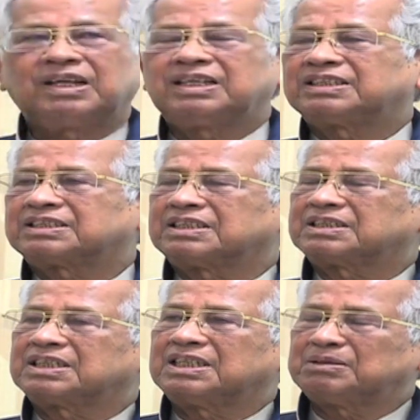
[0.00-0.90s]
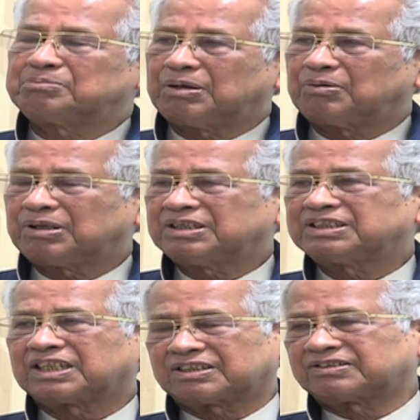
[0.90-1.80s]
the discretionary power
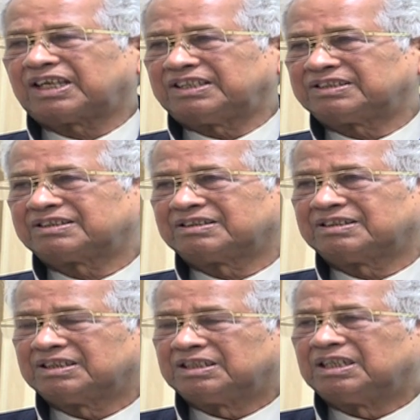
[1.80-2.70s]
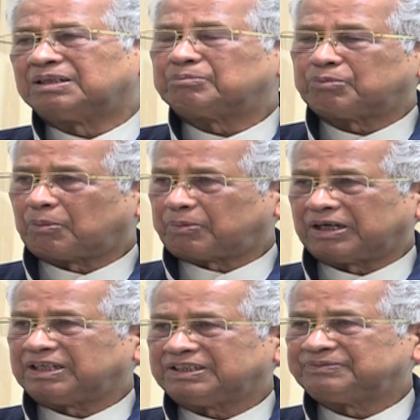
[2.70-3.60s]
is exercised
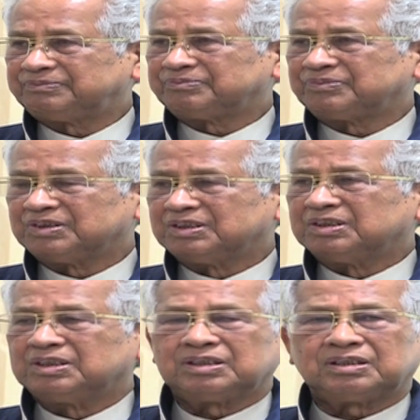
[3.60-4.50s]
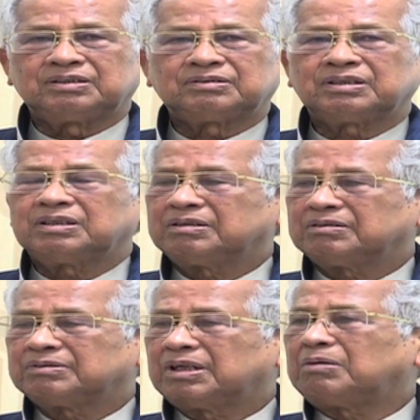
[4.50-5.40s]
properly, you see,
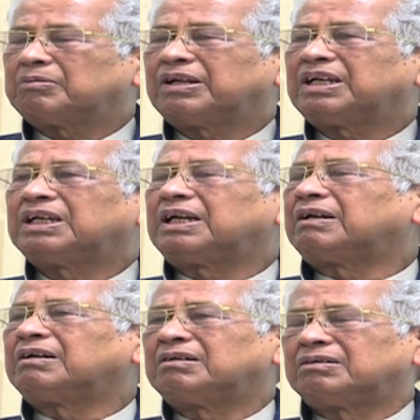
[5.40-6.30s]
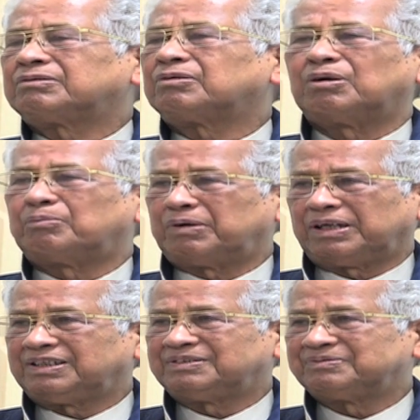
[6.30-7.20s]
there will be very little to
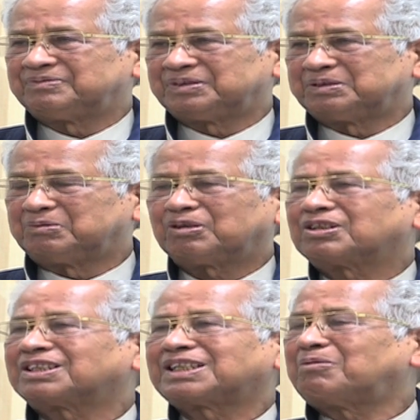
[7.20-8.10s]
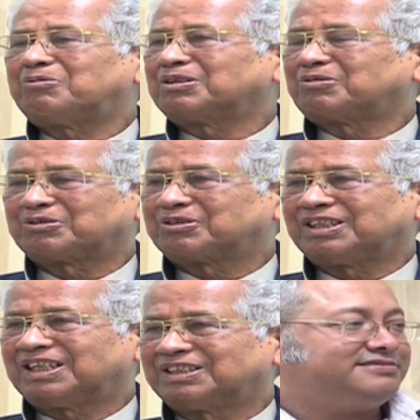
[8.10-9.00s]
complain. Because Assam was also
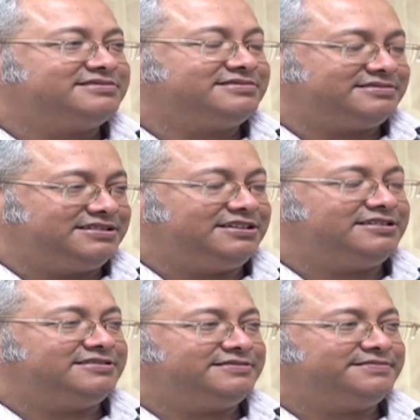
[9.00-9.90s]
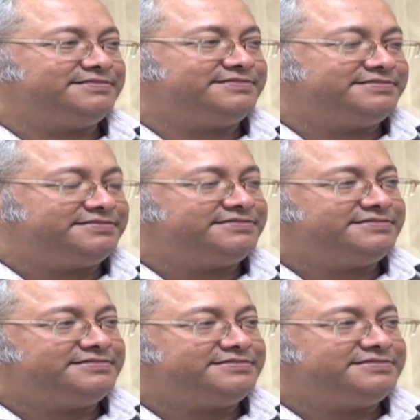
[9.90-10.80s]
there. Last 15 years
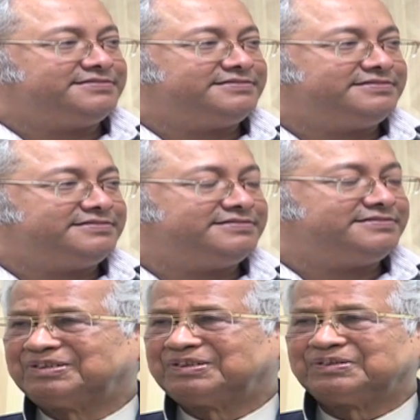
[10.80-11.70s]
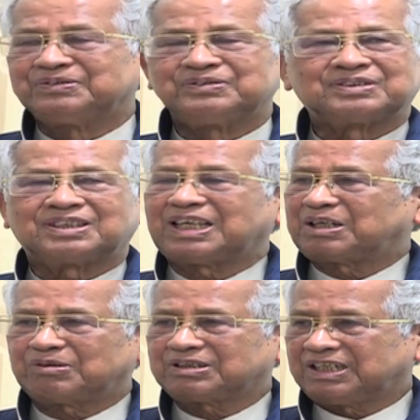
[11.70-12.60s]
during my tenure, yes.
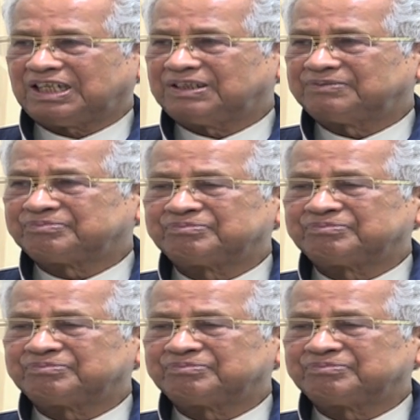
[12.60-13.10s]
That was there.